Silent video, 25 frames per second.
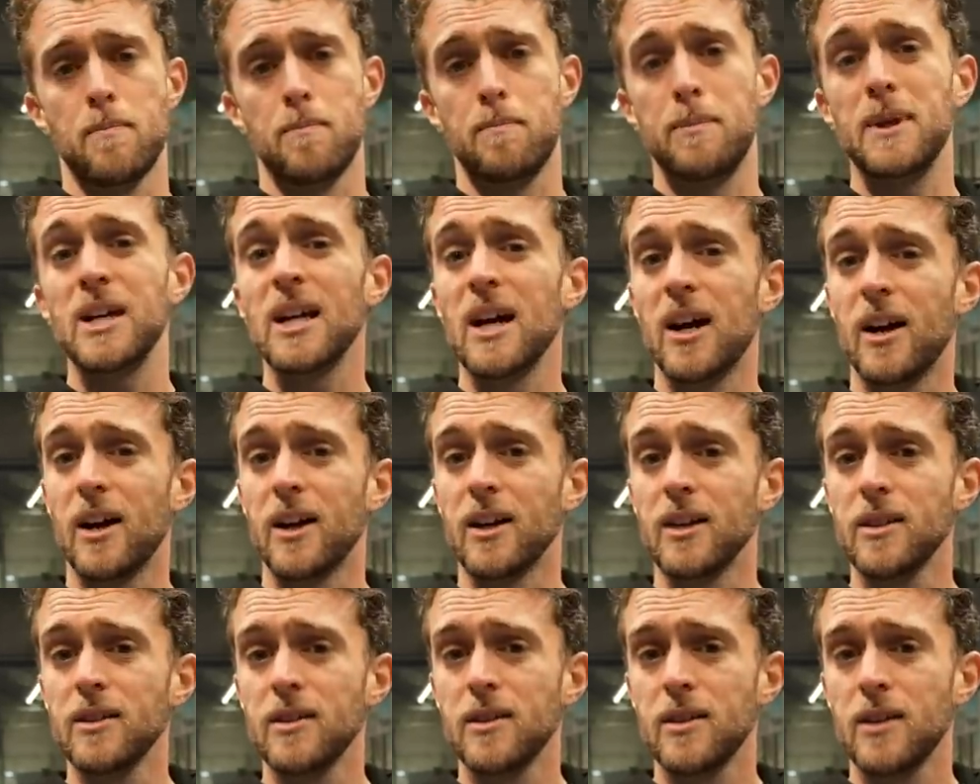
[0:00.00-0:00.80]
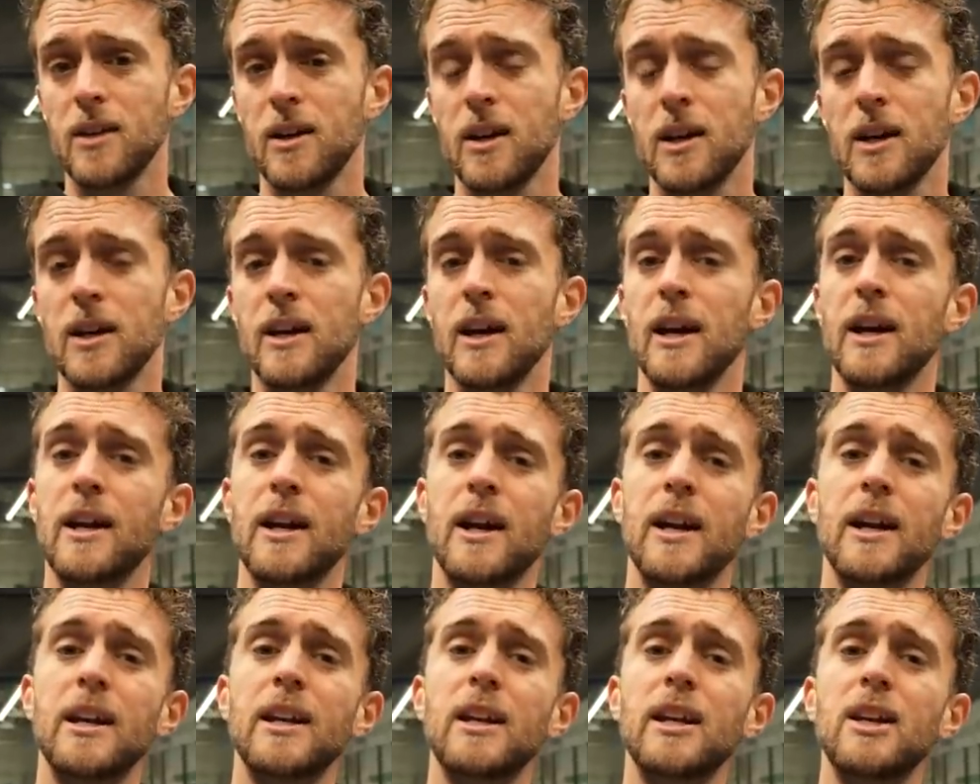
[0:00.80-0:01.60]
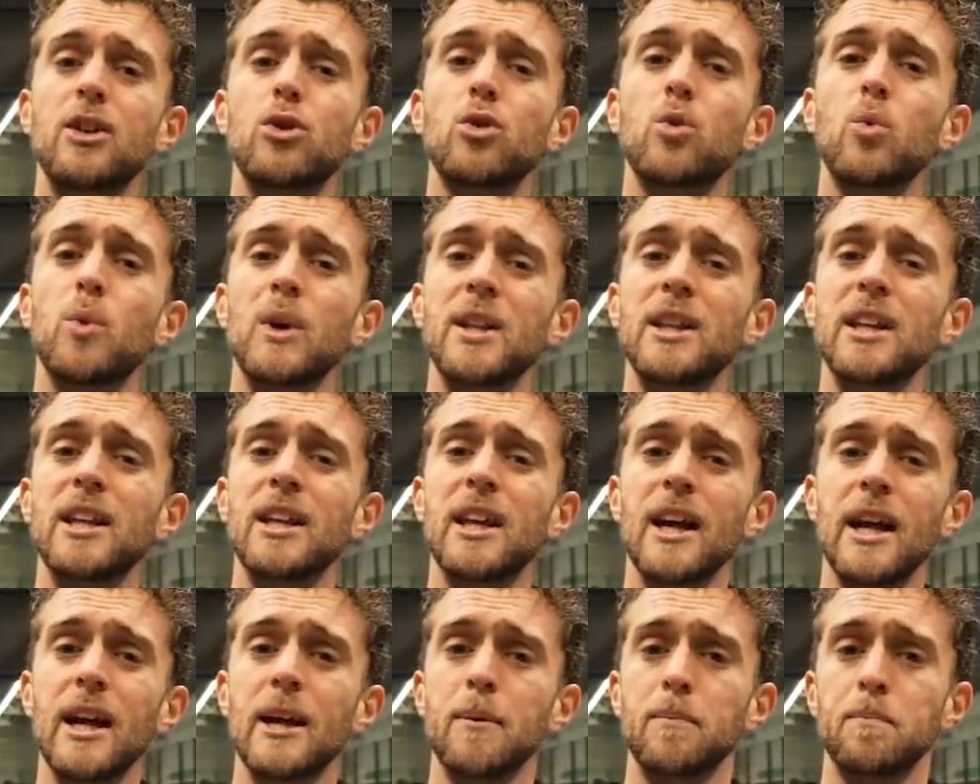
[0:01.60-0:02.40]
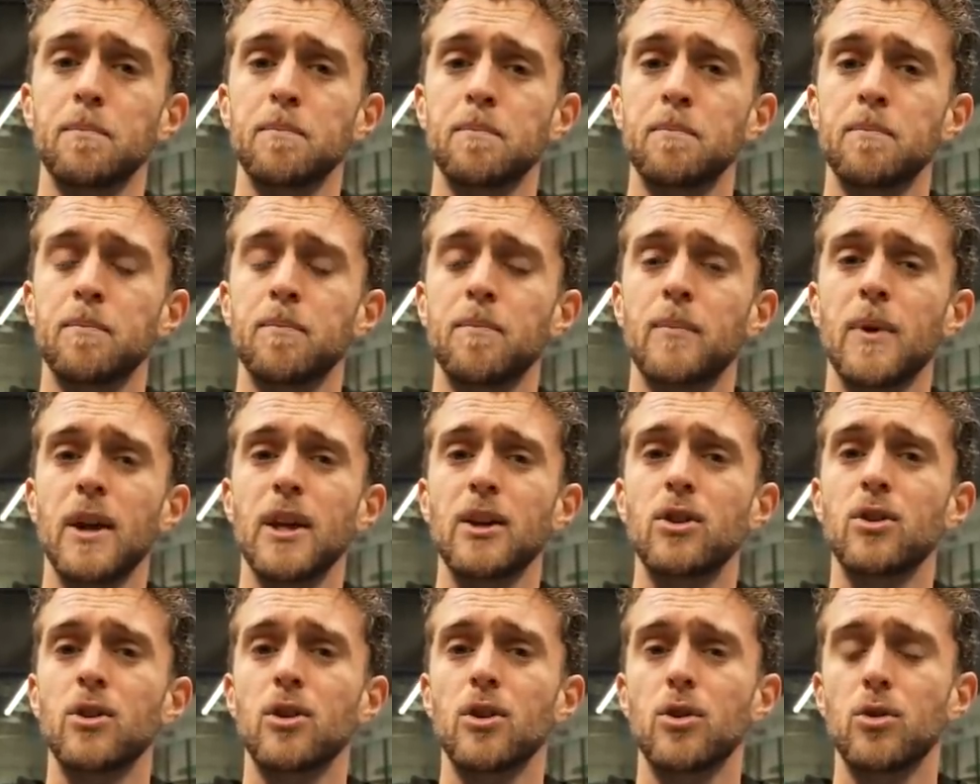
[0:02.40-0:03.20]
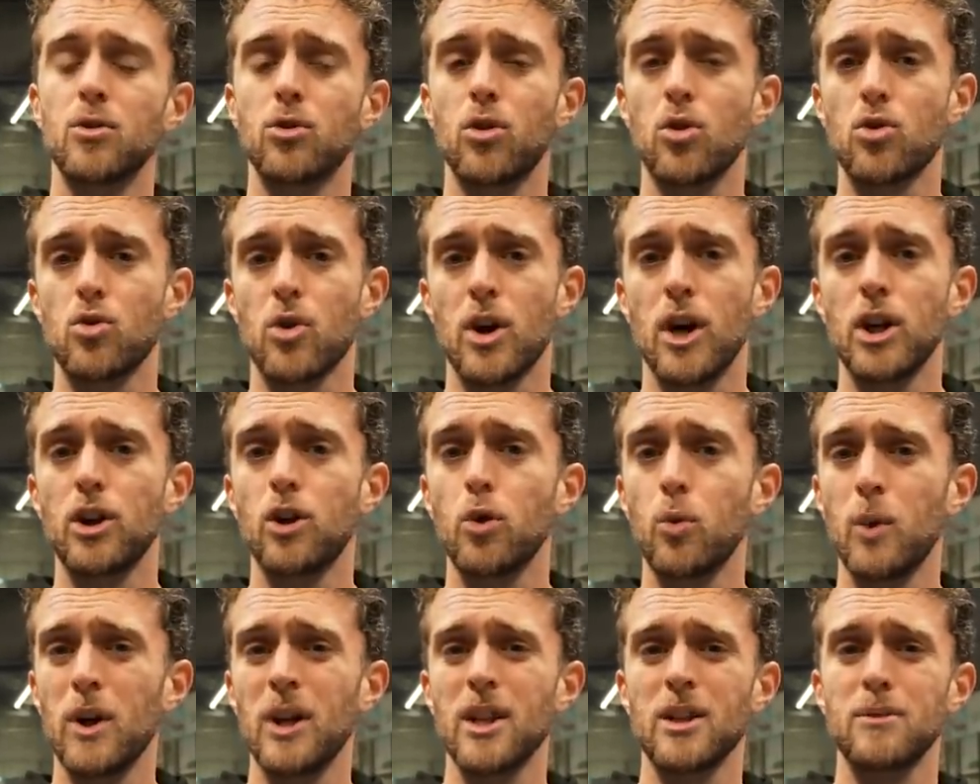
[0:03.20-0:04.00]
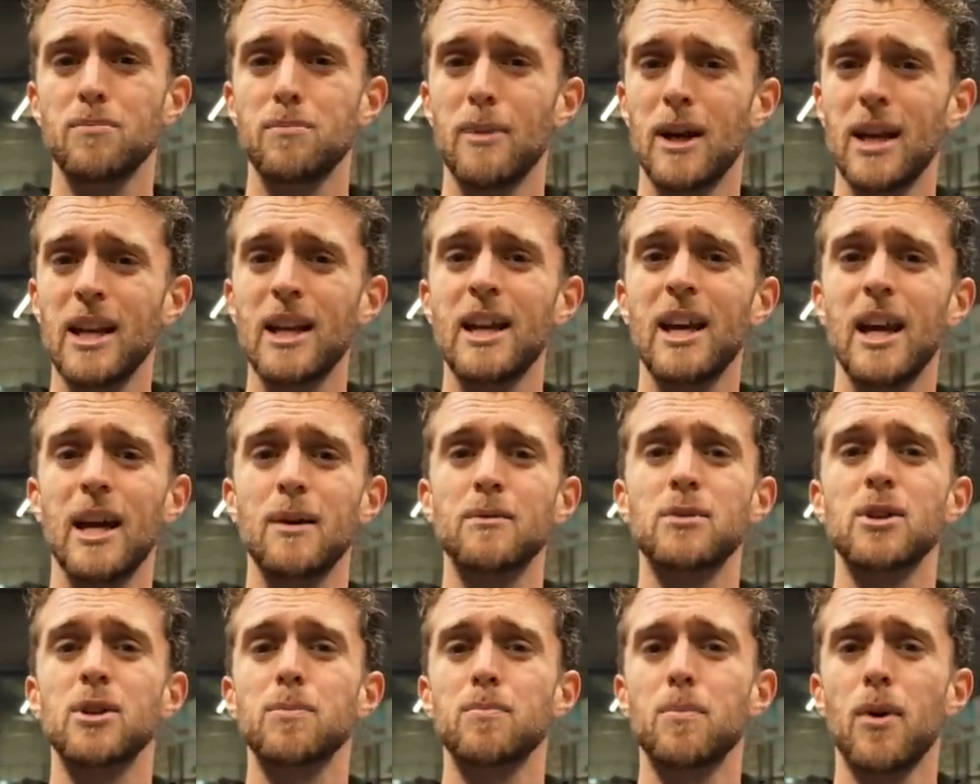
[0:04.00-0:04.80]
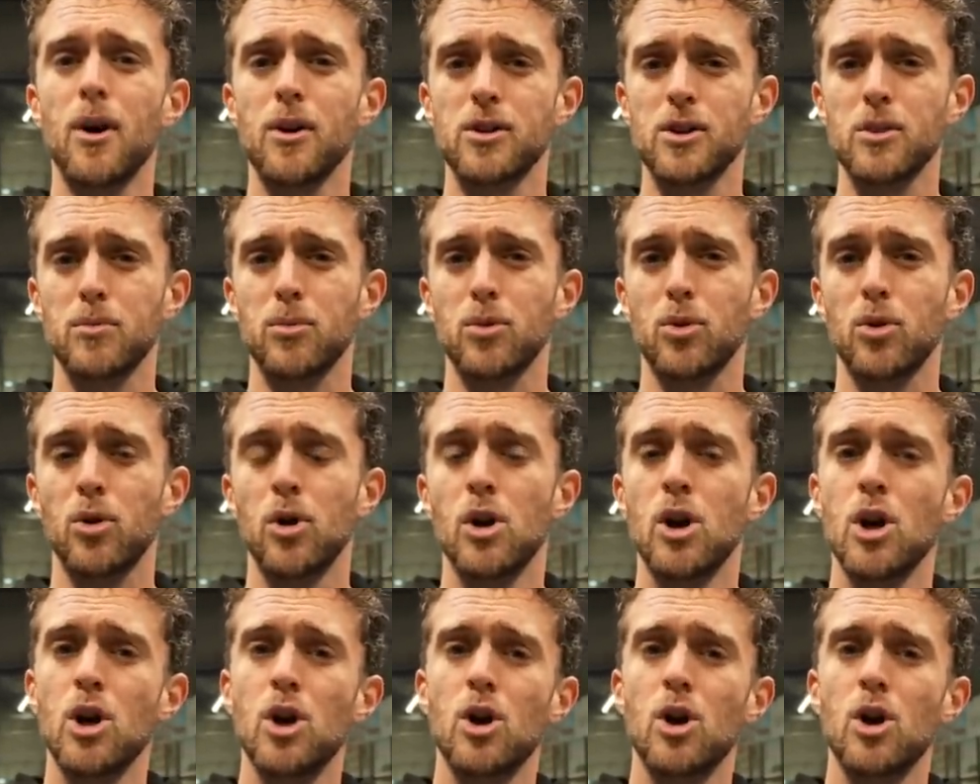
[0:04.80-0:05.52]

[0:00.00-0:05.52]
behind and I need to win the game. And you're going to try to win as many games as possible.